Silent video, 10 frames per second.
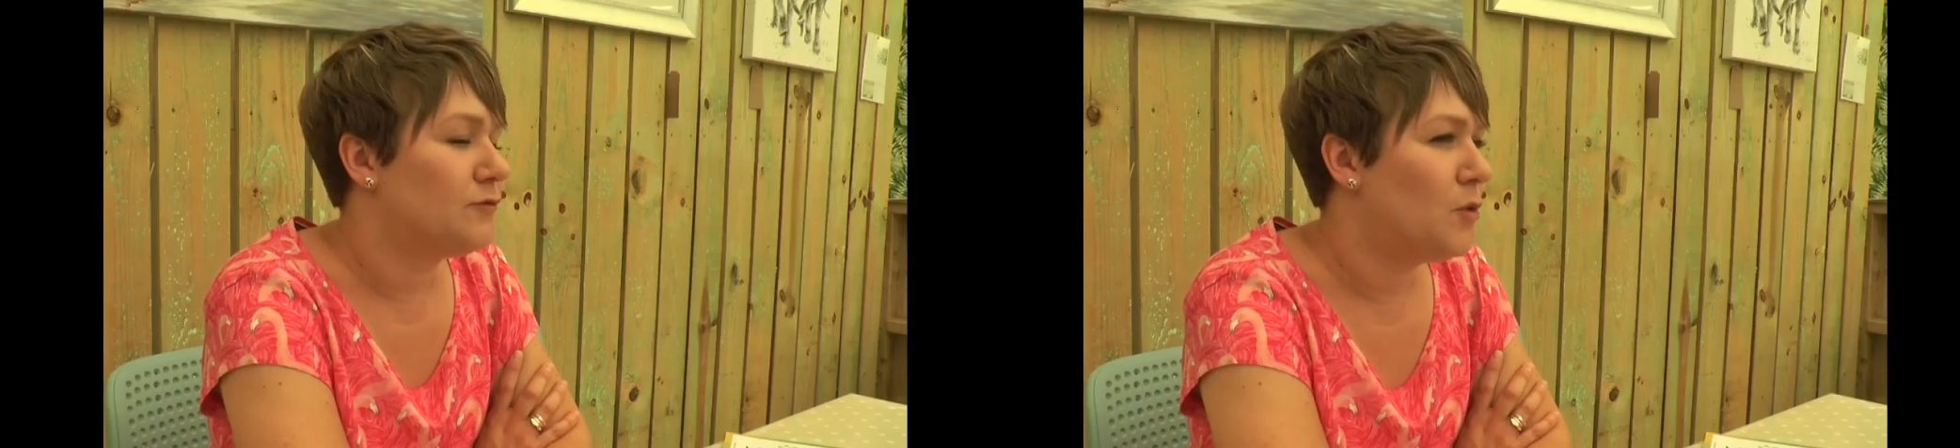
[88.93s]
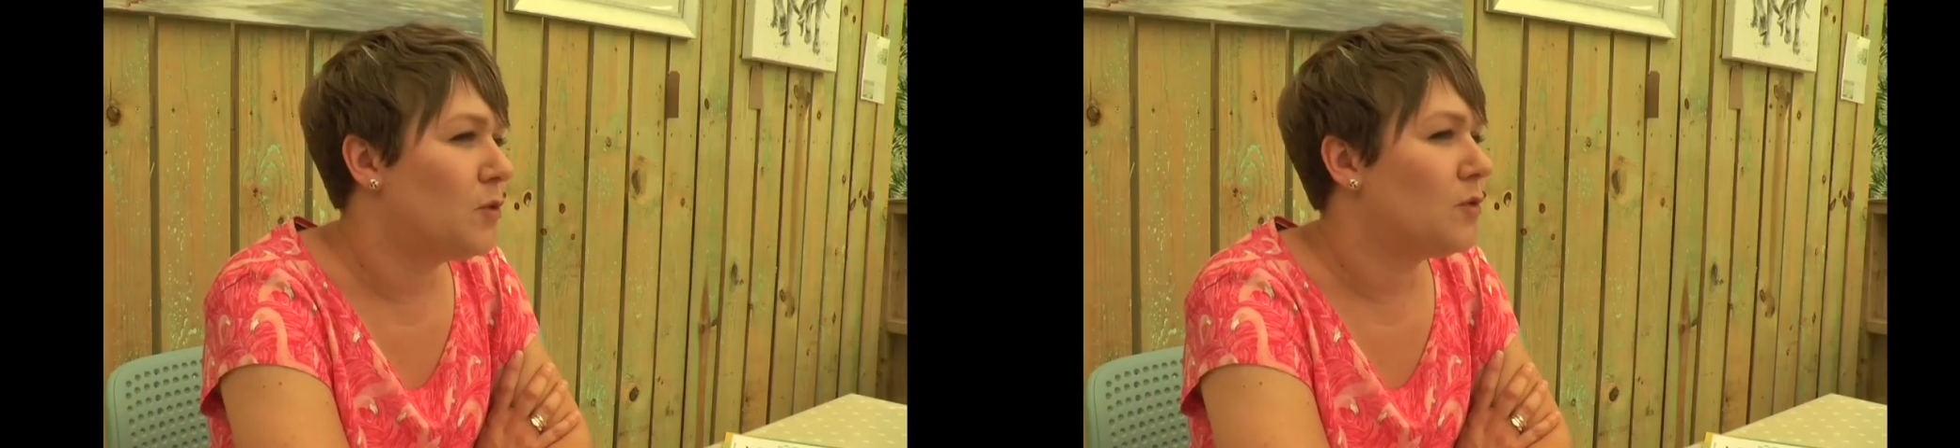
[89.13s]

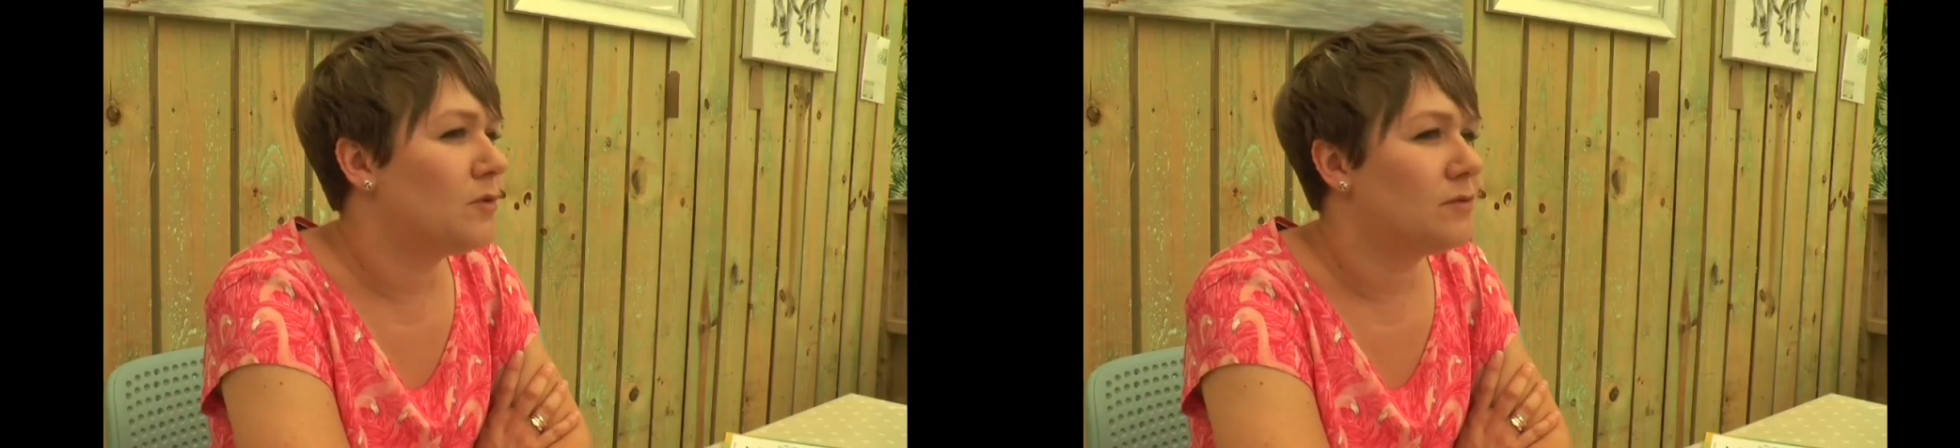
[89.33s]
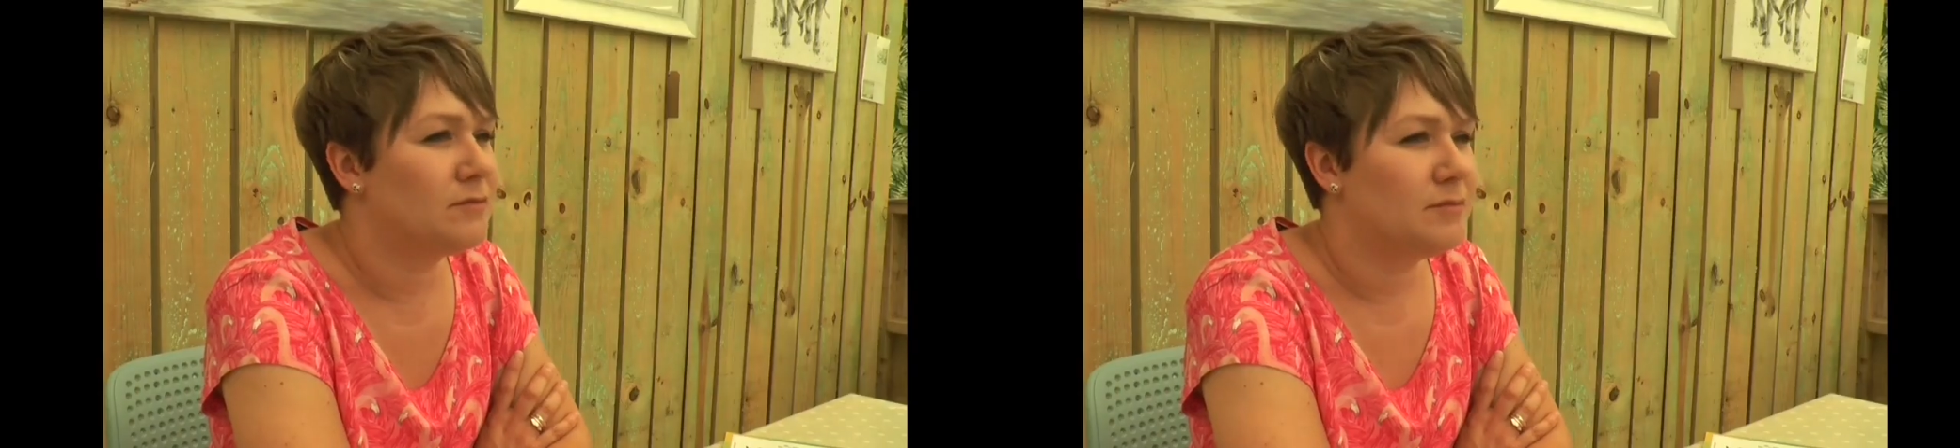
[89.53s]

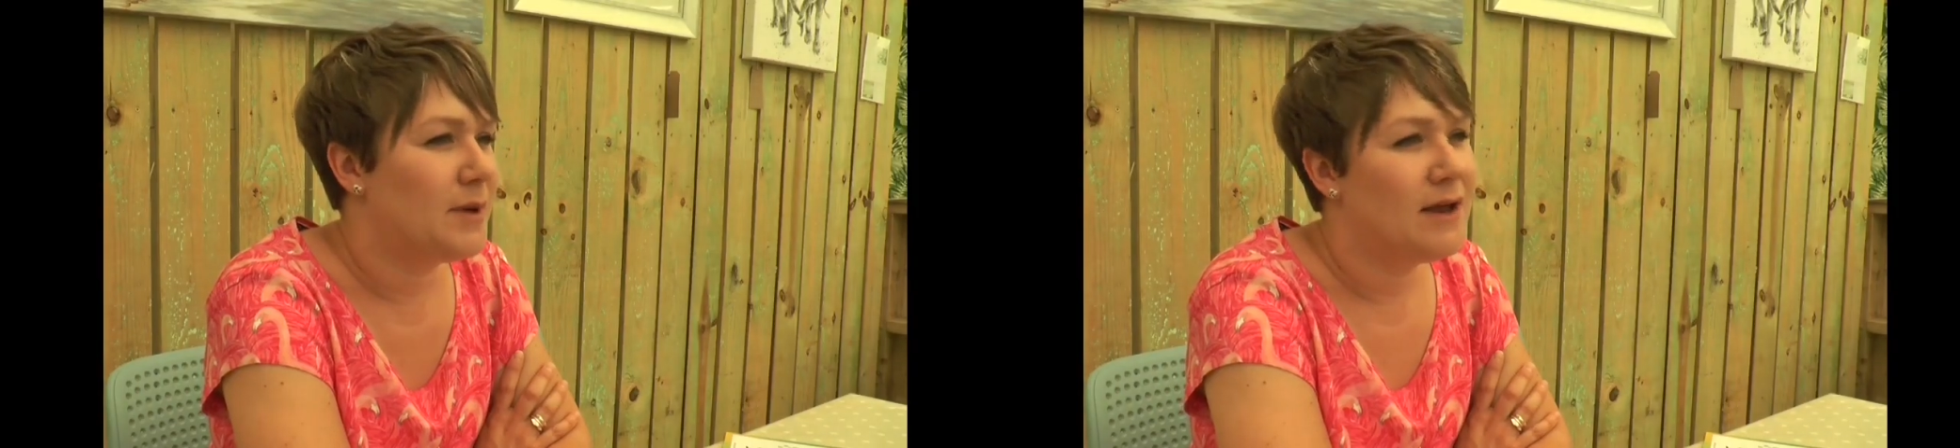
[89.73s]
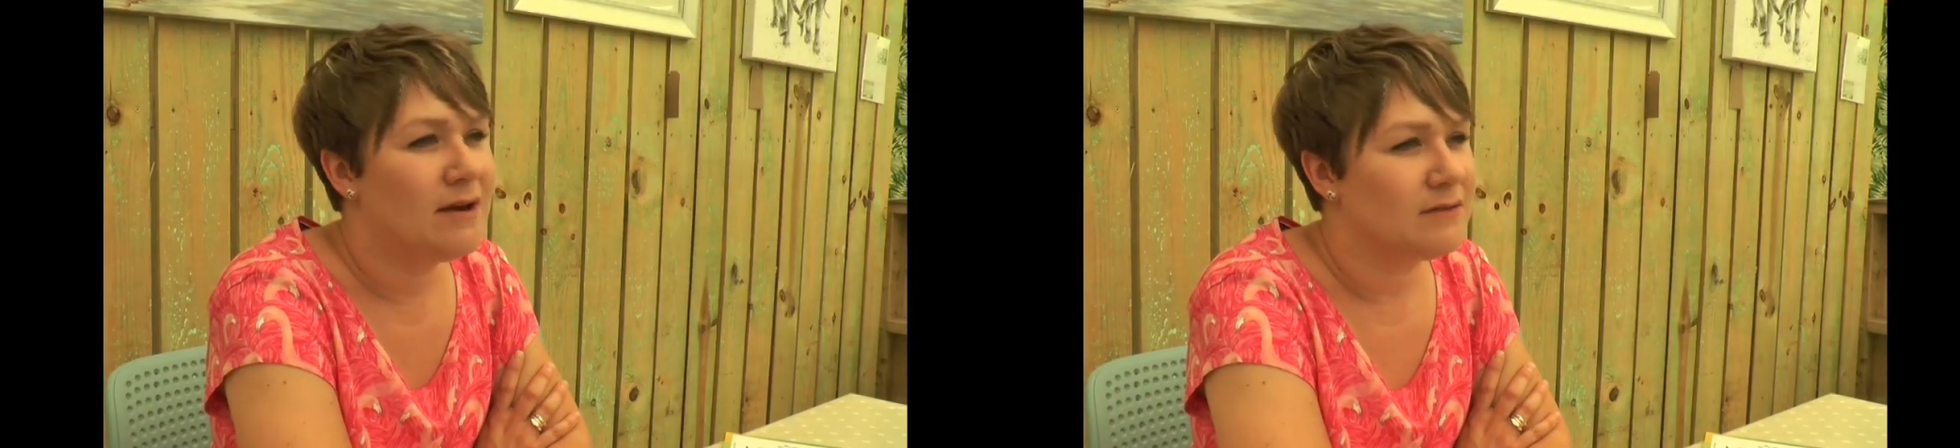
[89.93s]
for
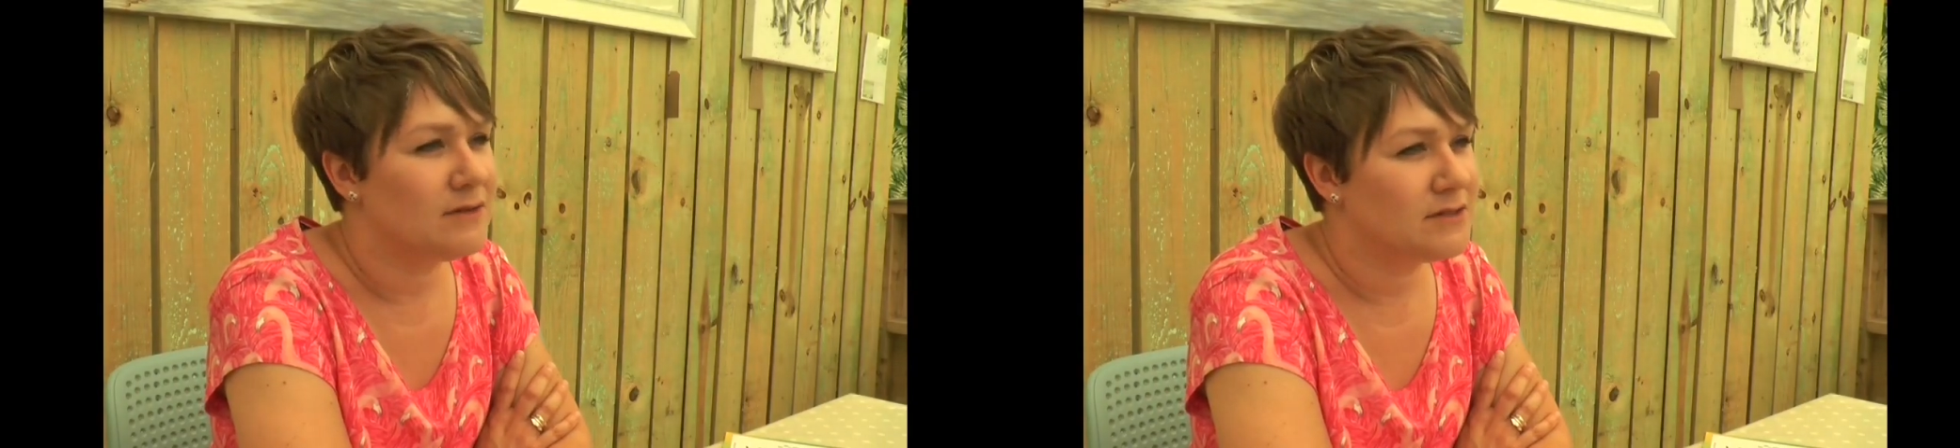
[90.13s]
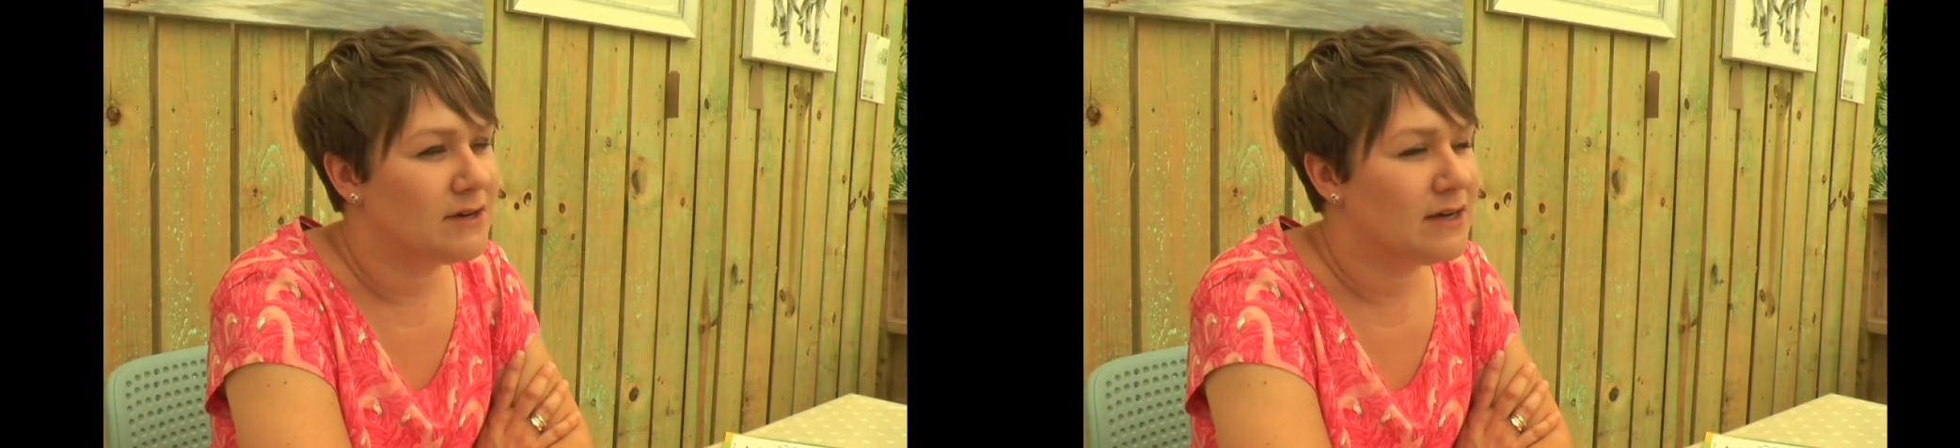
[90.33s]

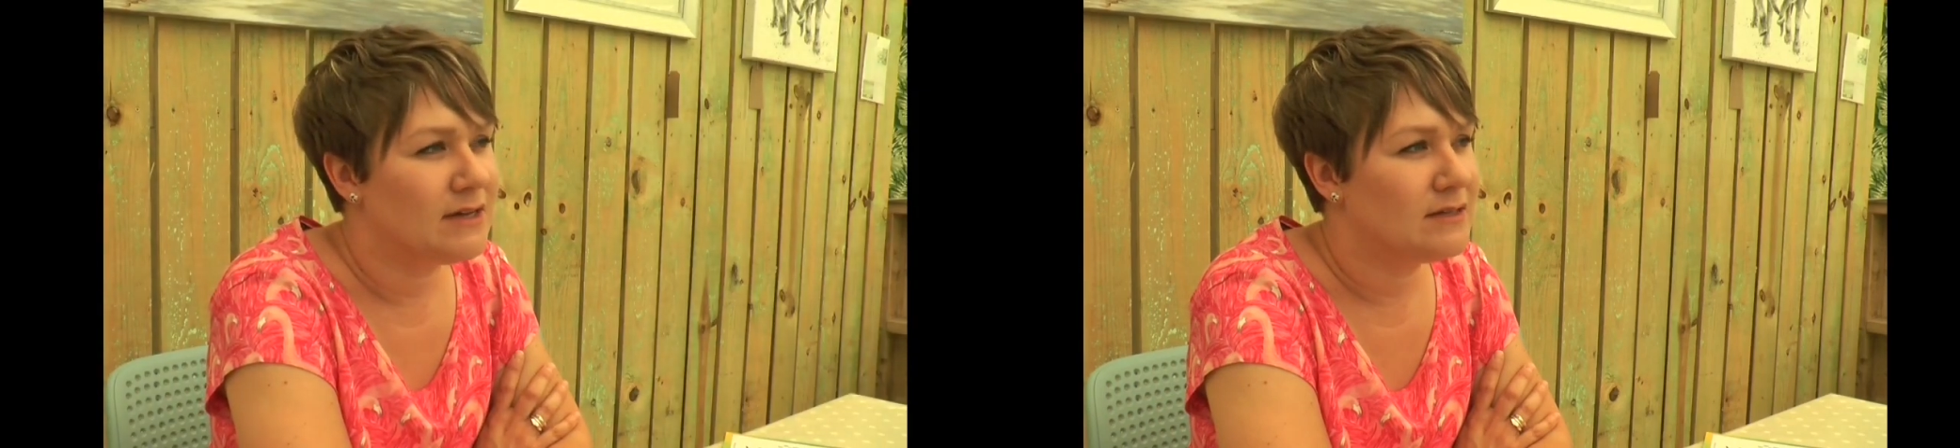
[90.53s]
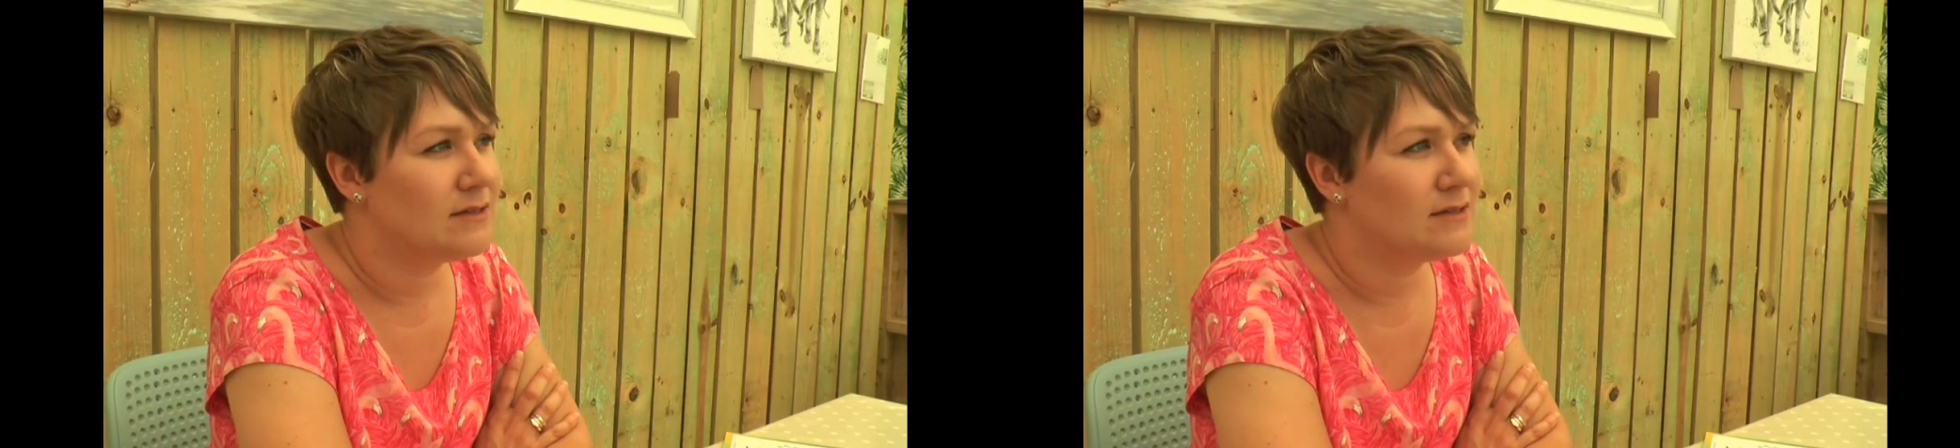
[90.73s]
parents really,